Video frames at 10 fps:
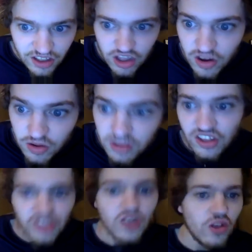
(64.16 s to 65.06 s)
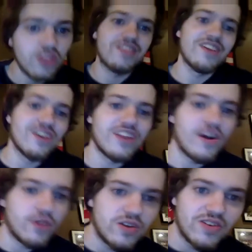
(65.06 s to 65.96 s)
show, Dylan Holtz. Dylan, how
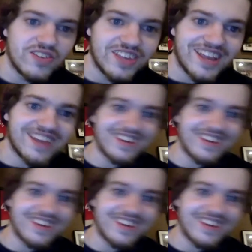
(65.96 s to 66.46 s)
are you doing today?